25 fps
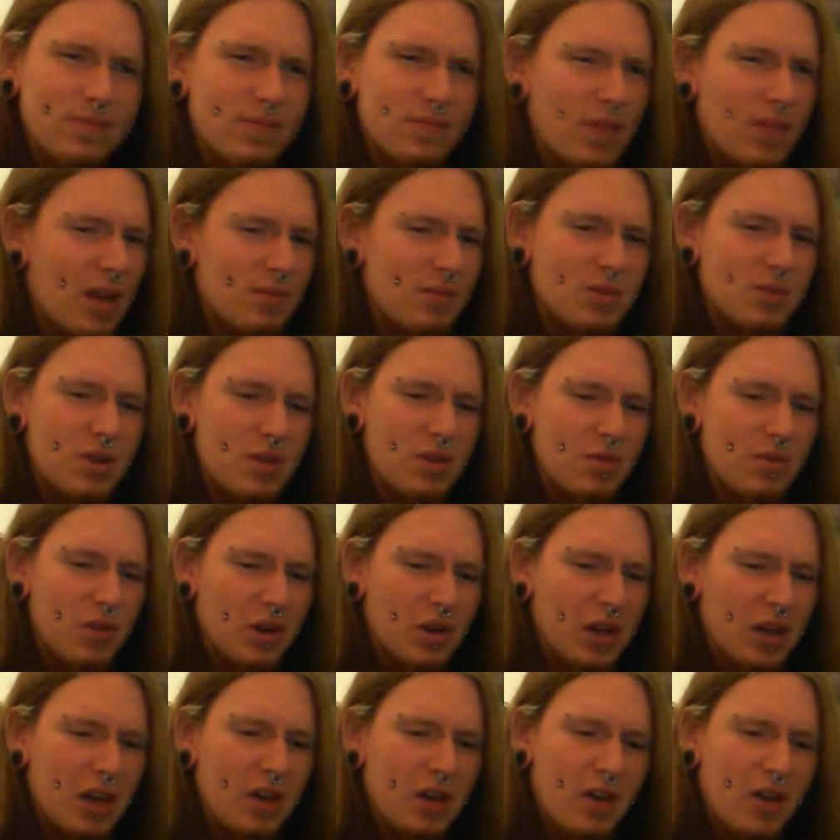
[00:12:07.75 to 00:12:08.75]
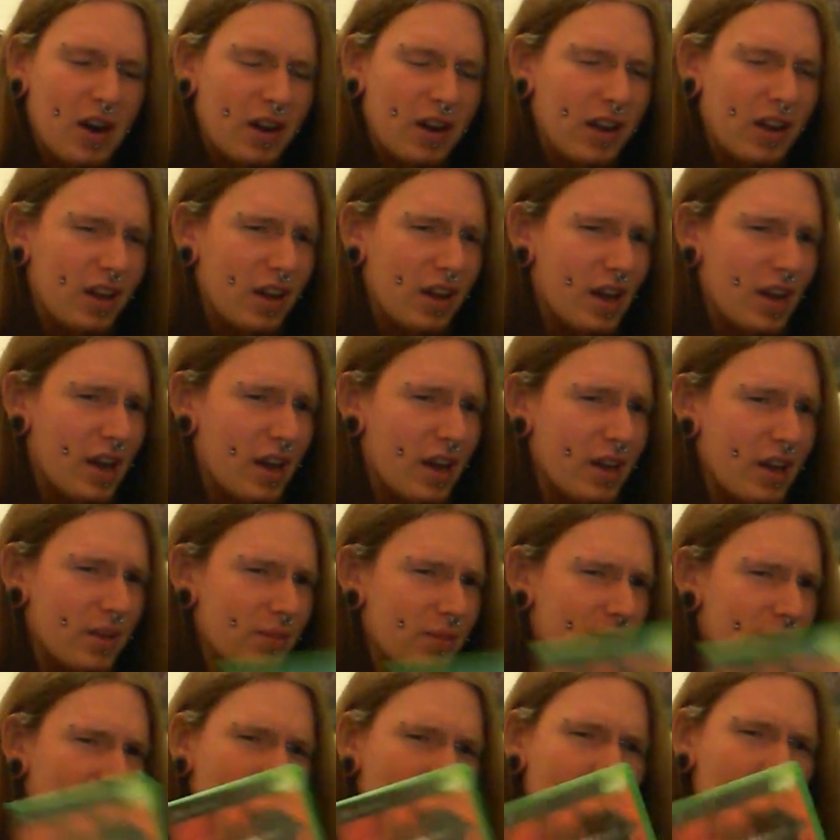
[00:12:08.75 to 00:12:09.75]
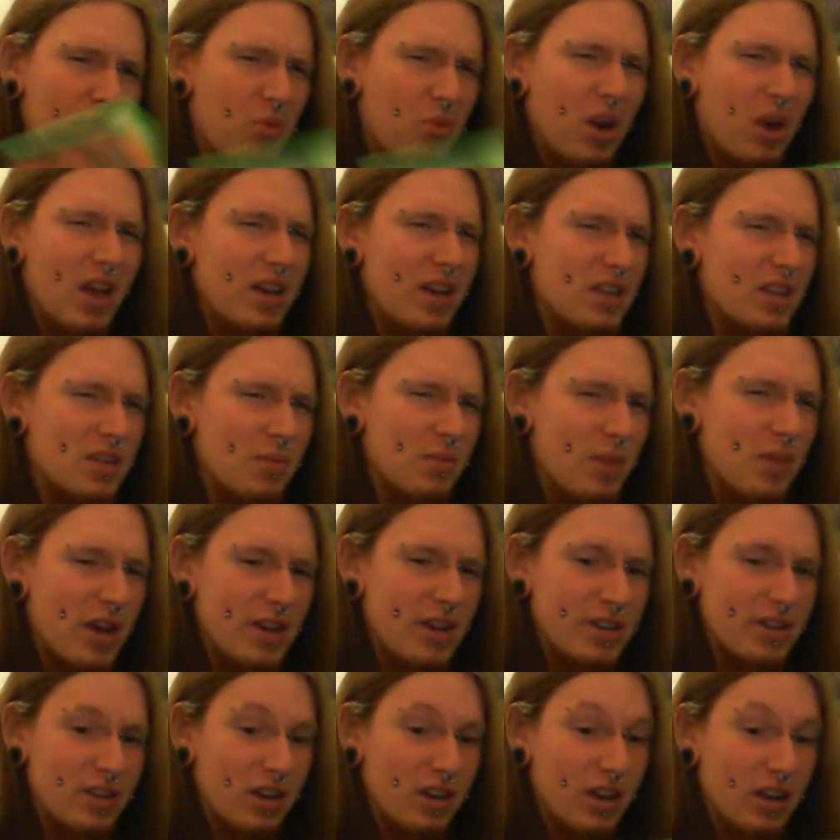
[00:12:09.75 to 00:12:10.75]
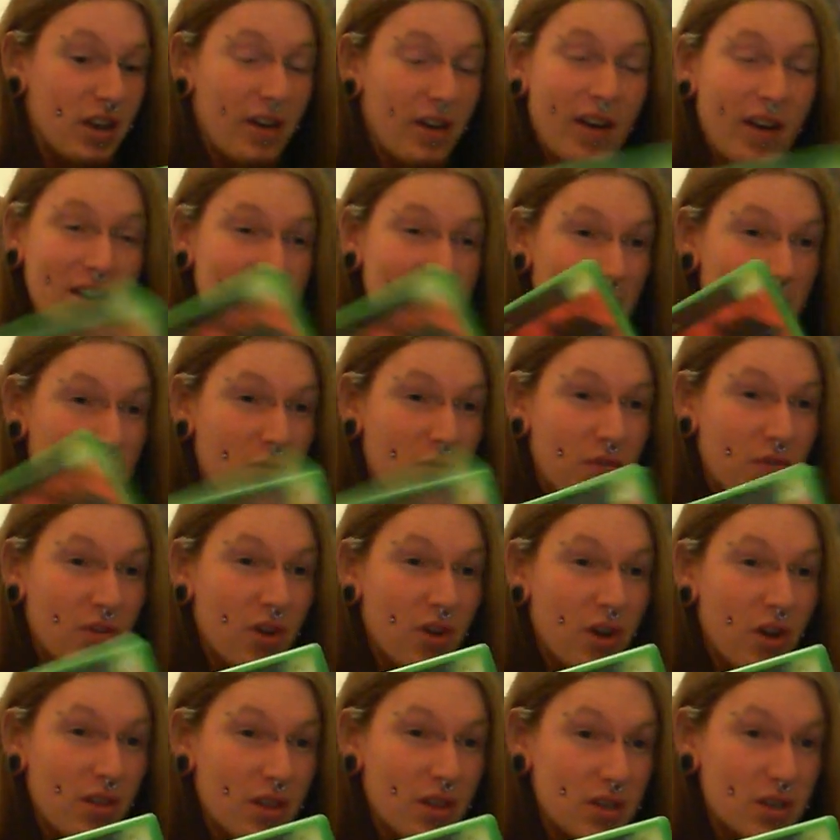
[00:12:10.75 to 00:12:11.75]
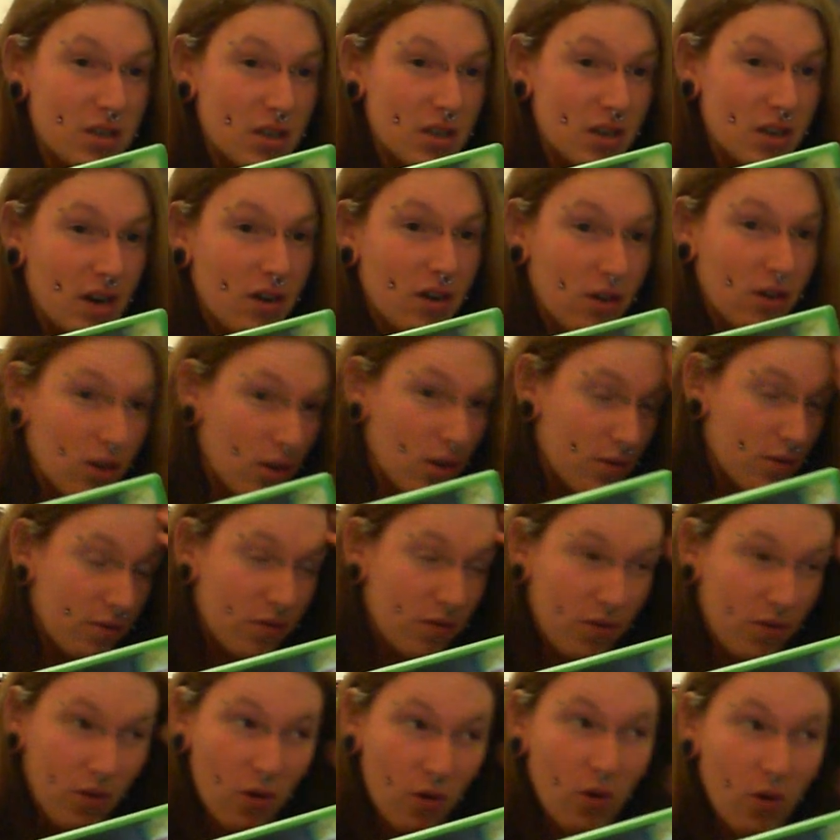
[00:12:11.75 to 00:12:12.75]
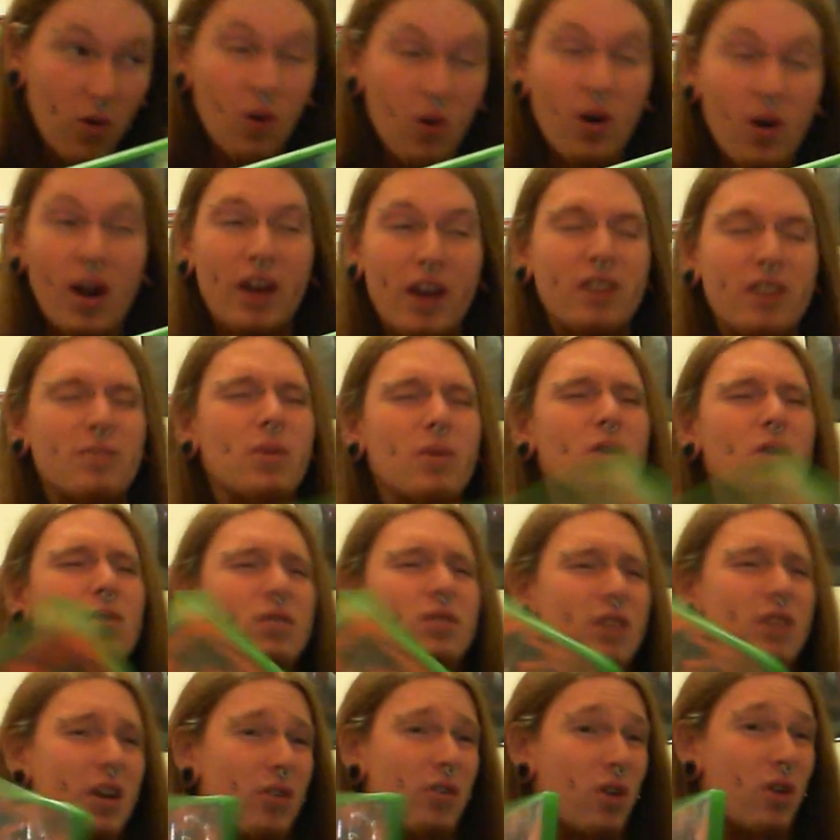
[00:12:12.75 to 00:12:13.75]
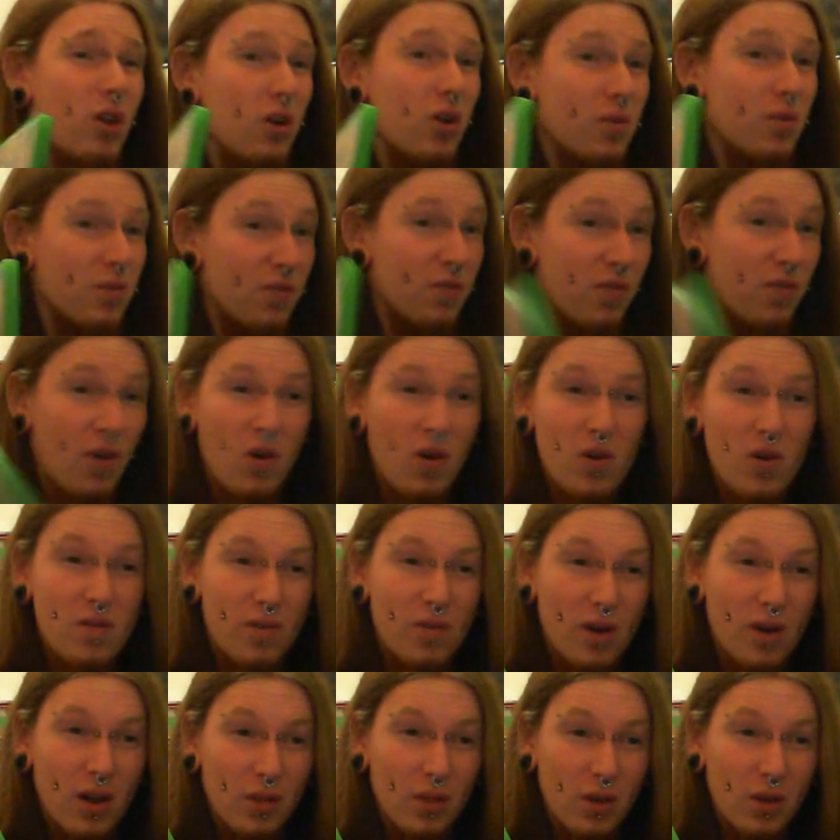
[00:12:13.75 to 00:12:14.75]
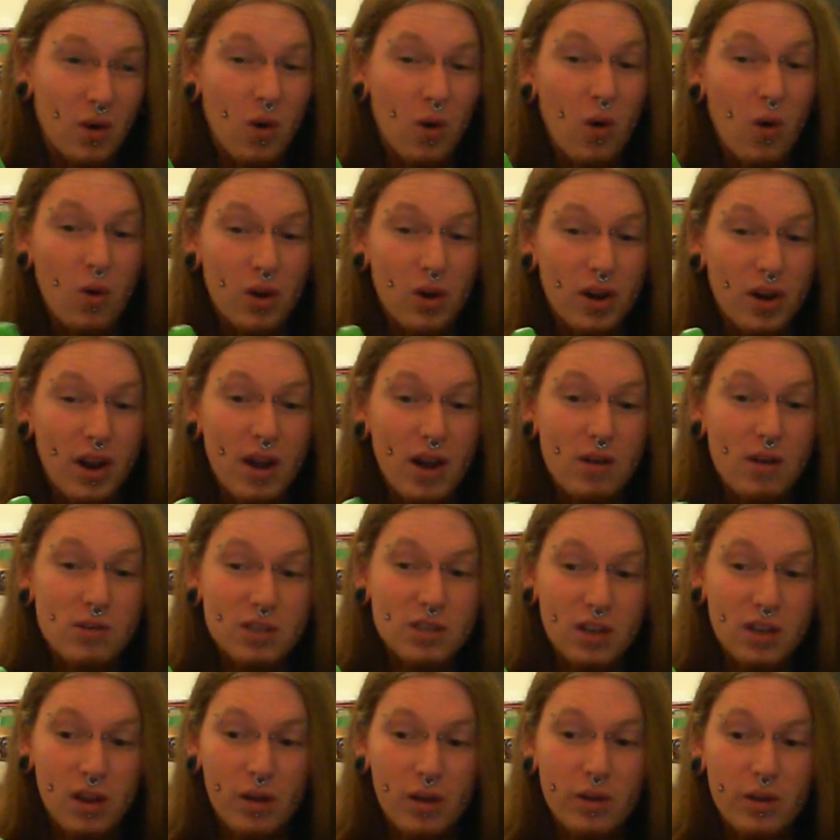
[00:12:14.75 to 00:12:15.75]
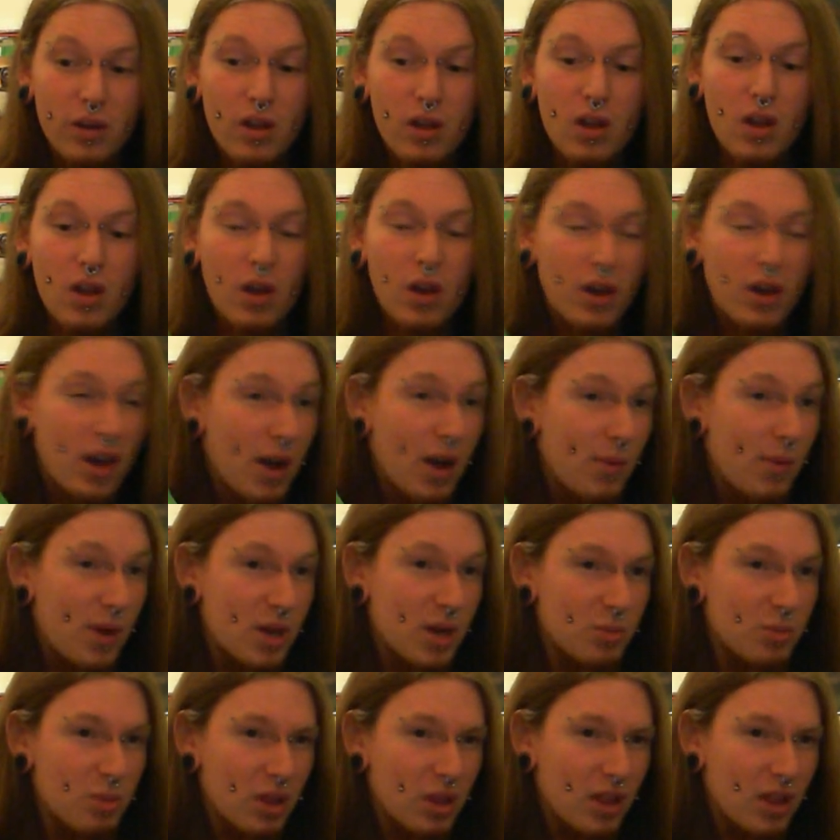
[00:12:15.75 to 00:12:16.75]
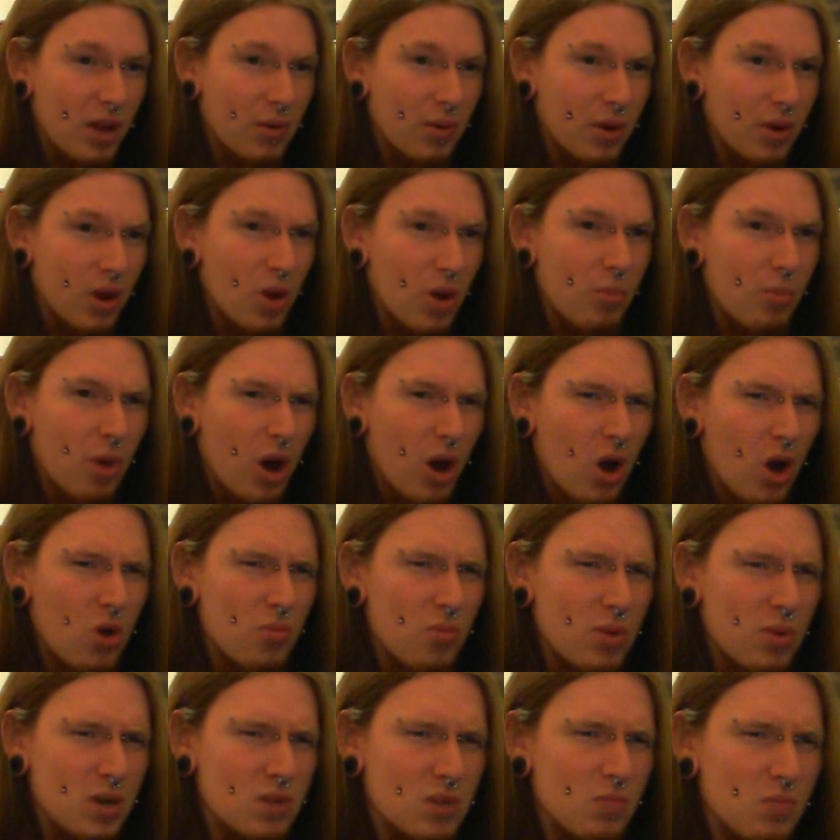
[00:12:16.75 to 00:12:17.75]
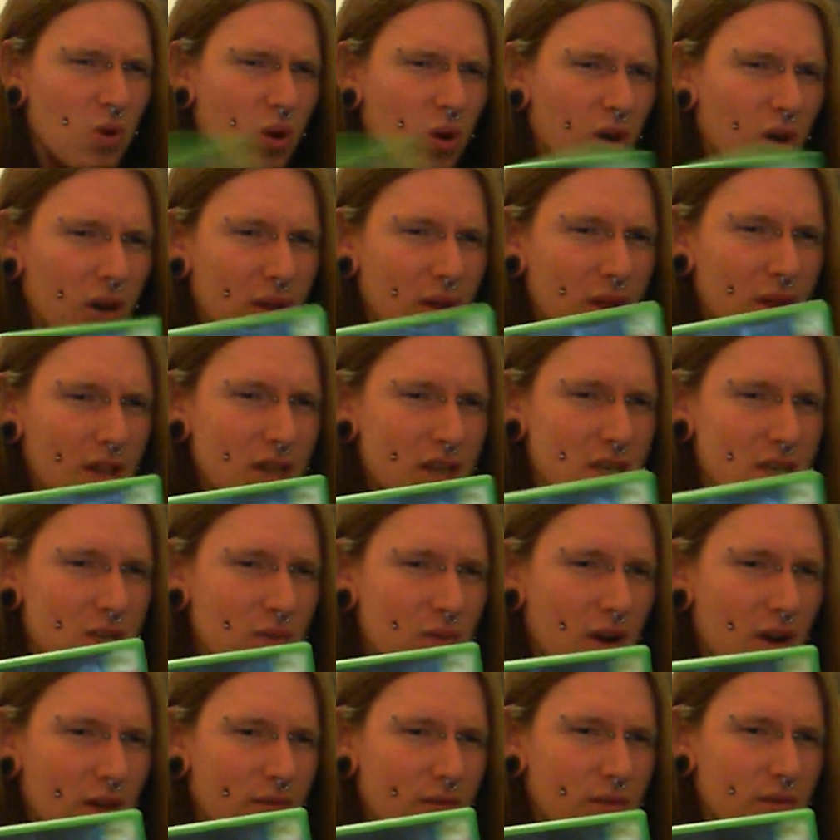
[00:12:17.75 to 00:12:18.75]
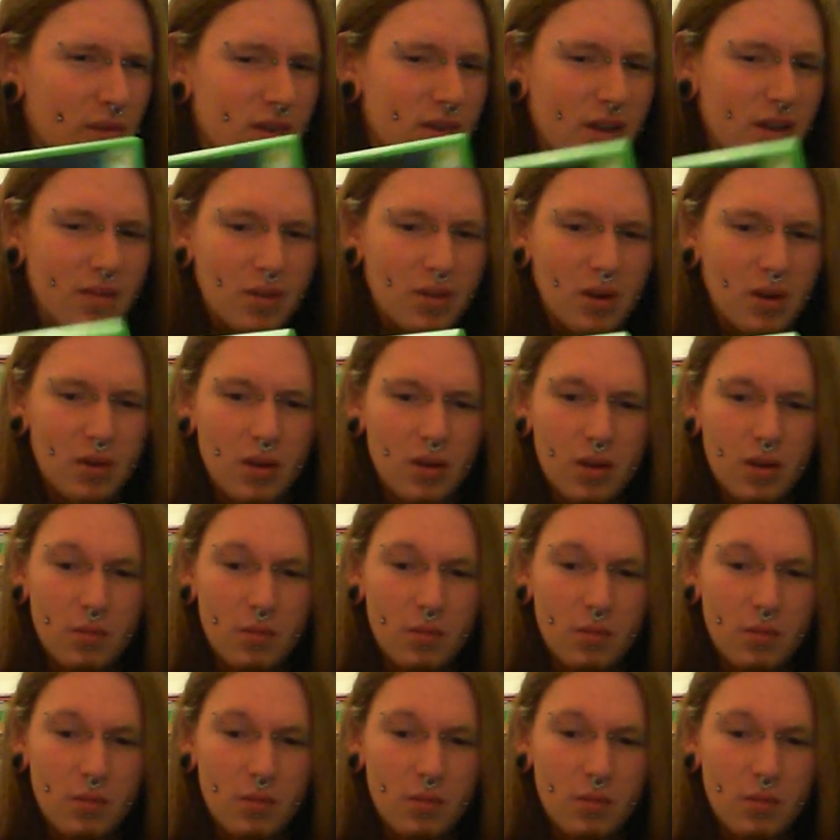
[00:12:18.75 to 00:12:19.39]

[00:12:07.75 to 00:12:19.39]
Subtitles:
Absolutely fucking cracking game. Plays amazingly. I actually prefer this to Dead or Alive 4, and we've got Dead or Alive 5 around the corner now, so can't wait to pick that one up. I hope it's more like this rather than Devil